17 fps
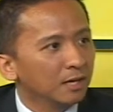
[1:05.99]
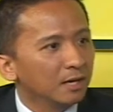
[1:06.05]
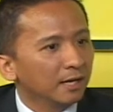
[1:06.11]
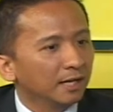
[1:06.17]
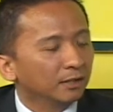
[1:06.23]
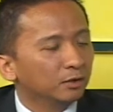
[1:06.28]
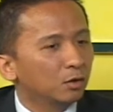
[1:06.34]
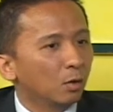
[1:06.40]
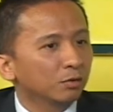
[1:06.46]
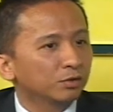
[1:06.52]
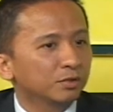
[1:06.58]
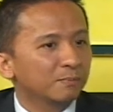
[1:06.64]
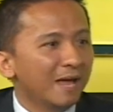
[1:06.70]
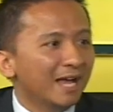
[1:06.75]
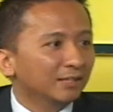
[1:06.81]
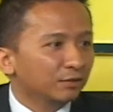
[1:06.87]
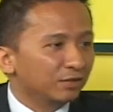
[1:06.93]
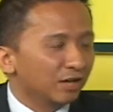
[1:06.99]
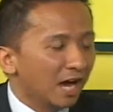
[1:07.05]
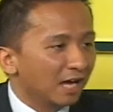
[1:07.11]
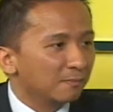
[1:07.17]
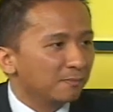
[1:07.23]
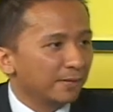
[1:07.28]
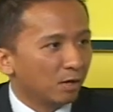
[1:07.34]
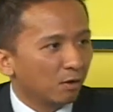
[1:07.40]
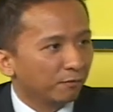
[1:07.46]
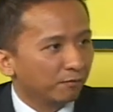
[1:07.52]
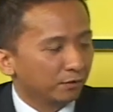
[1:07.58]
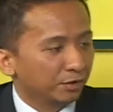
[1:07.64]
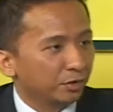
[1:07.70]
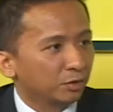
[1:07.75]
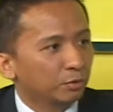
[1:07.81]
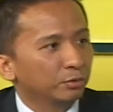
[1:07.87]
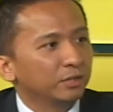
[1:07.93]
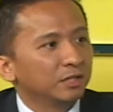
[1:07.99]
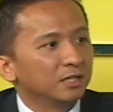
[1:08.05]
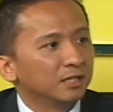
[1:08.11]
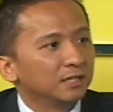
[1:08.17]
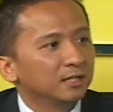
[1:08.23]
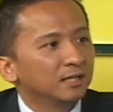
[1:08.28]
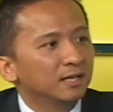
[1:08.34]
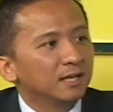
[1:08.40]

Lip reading: it goes back to the IPO for scrutiny.